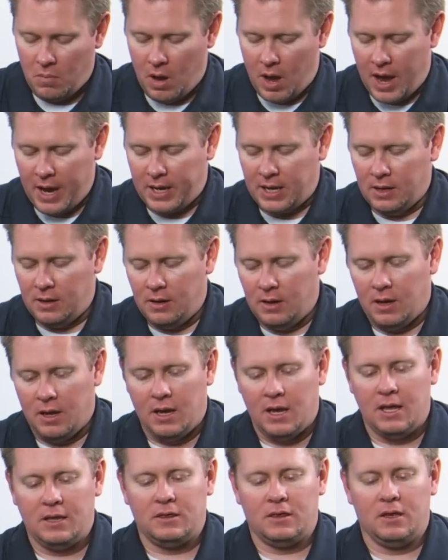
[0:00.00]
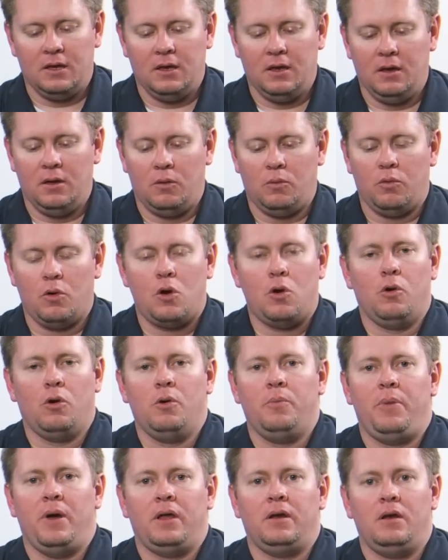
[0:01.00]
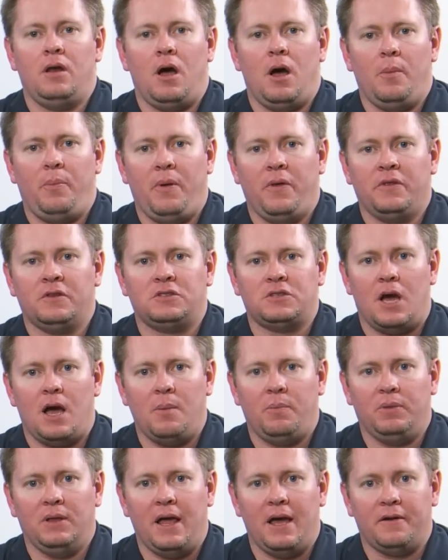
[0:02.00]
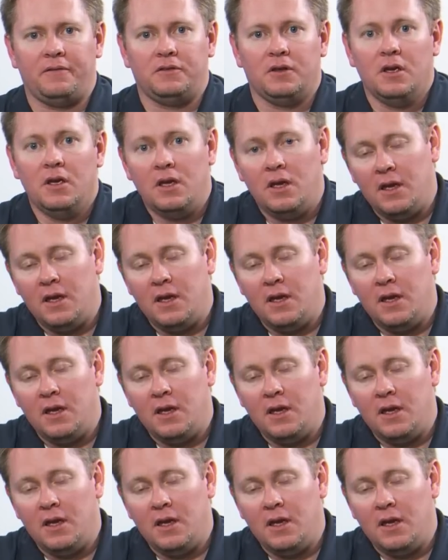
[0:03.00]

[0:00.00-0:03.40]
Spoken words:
I can hit the record button up on the top left.